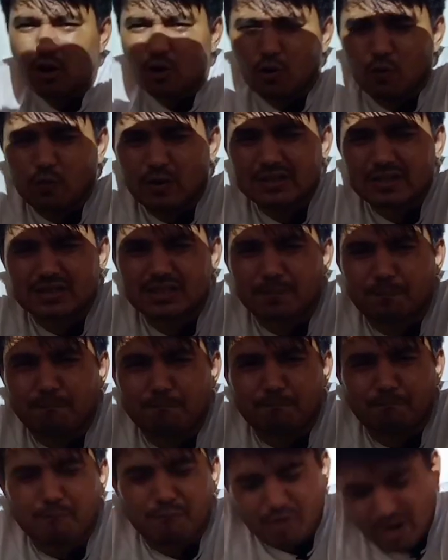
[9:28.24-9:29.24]
who was the
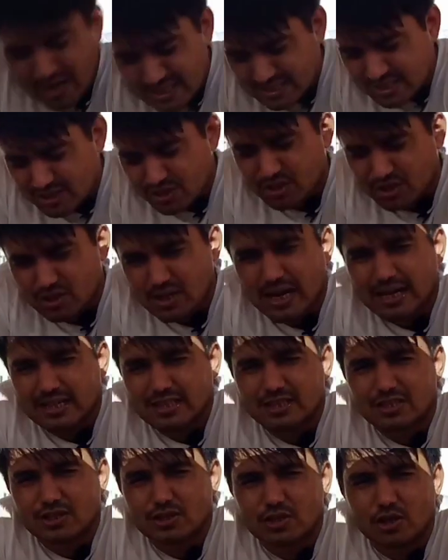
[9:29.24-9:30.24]
first
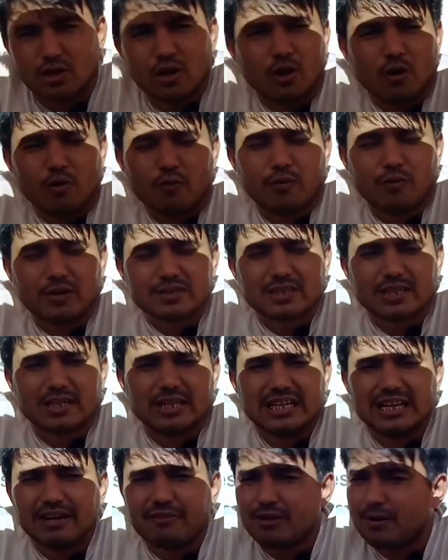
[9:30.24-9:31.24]
scientist was
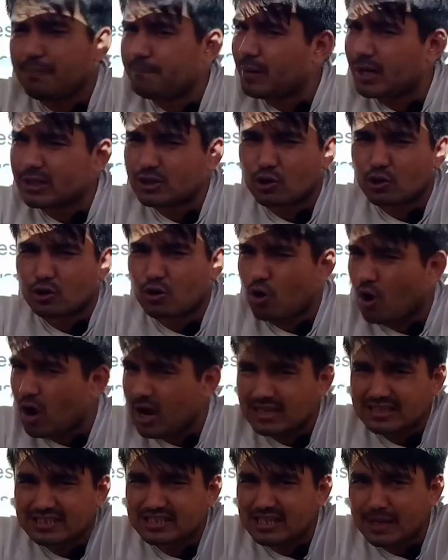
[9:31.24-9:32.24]
given by the
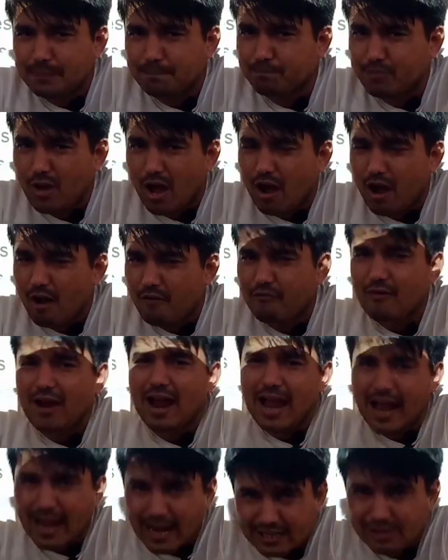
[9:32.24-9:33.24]
concept of
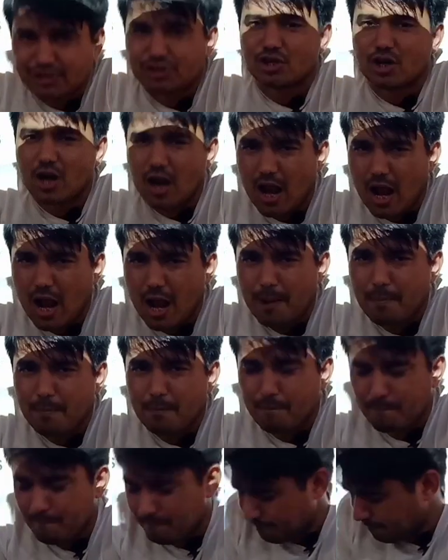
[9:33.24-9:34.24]

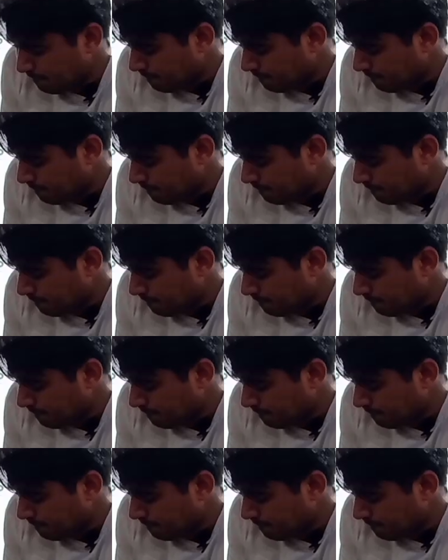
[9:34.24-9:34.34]
atom.